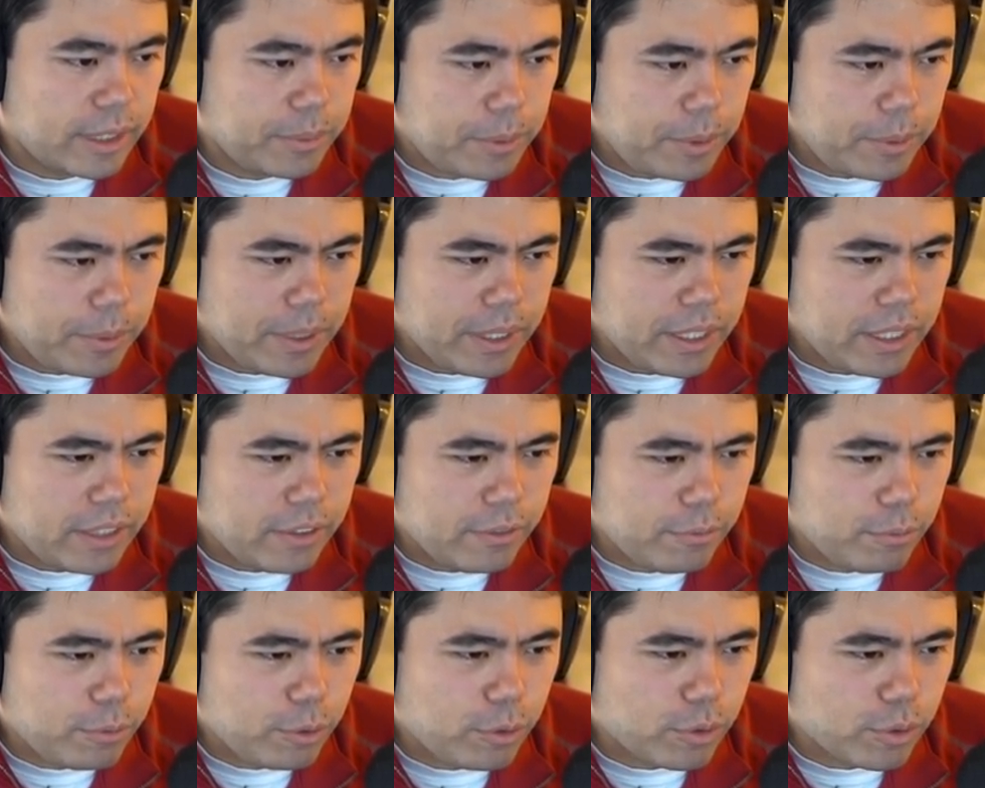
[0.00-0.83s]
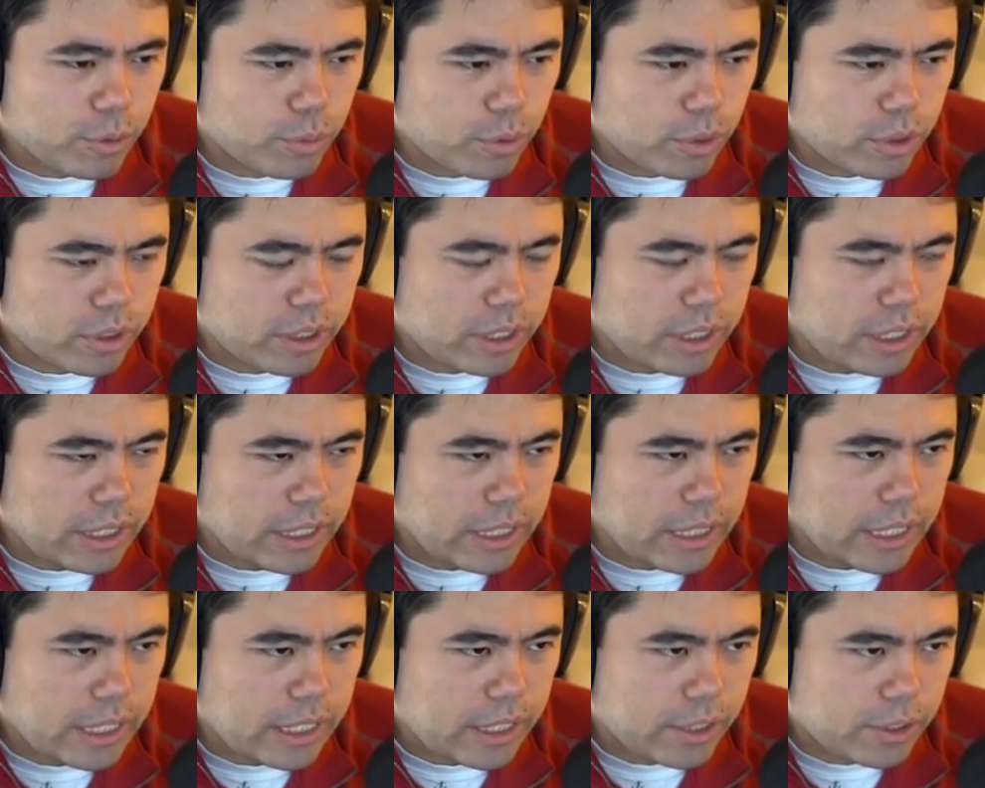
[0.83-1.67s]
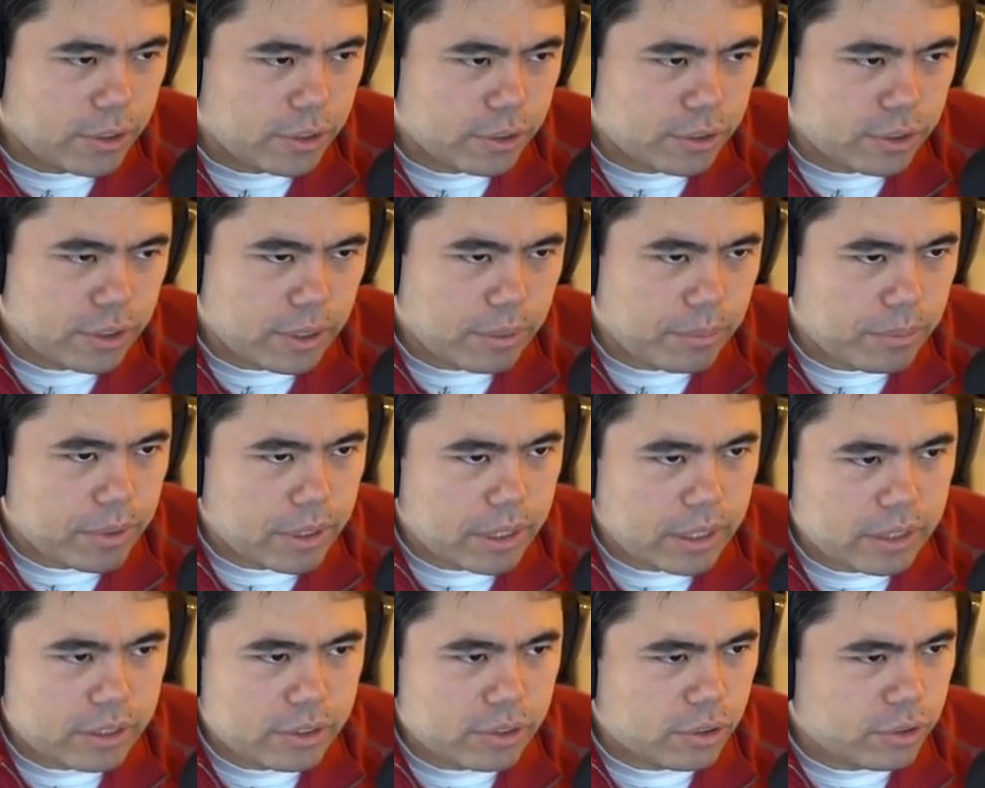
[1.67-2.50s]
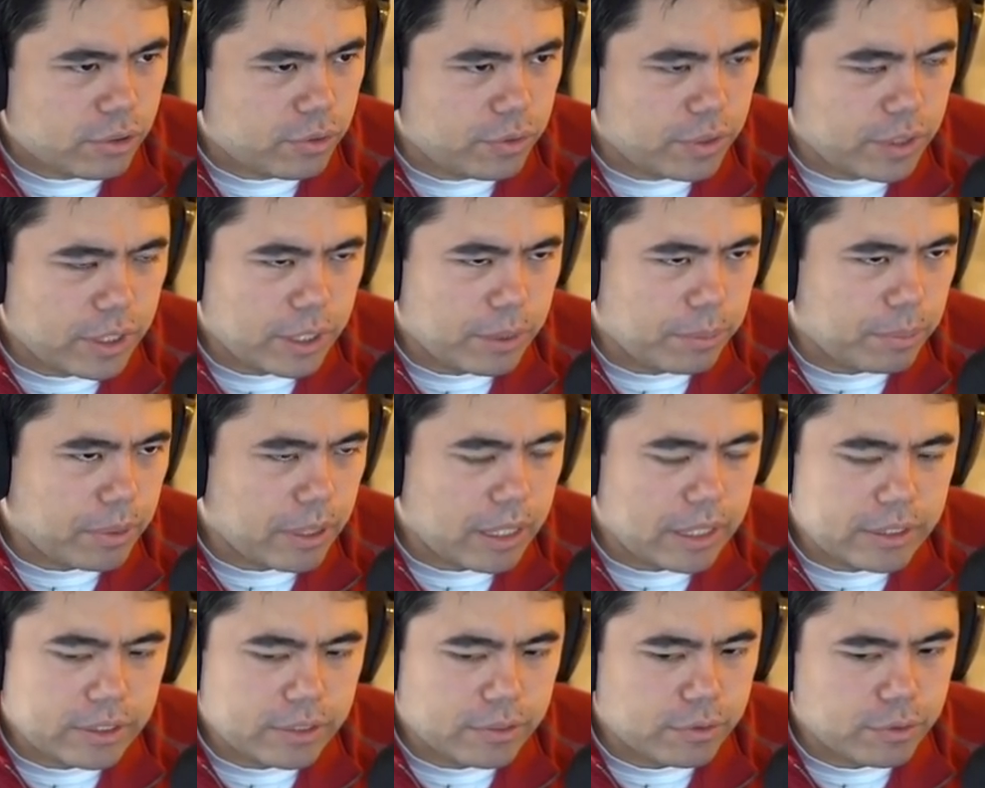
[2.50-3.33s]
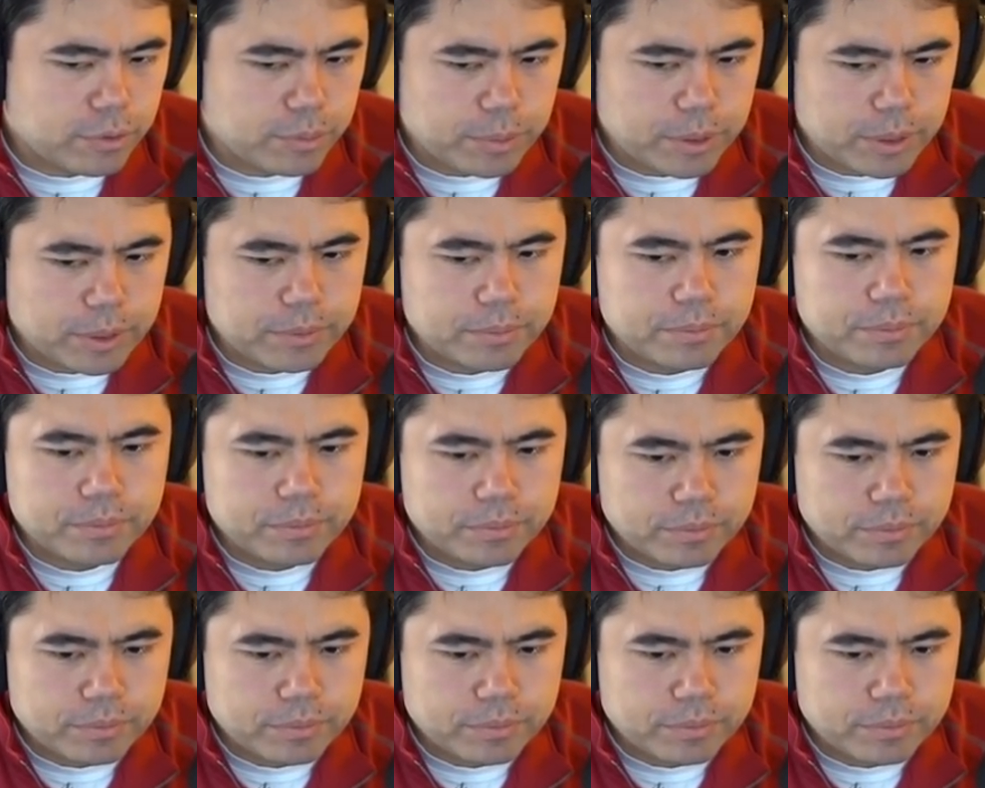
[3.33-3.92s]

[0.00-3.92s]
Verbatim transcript: Maybe I can even move the rook to e8 here or something. This looks very pleasant for me.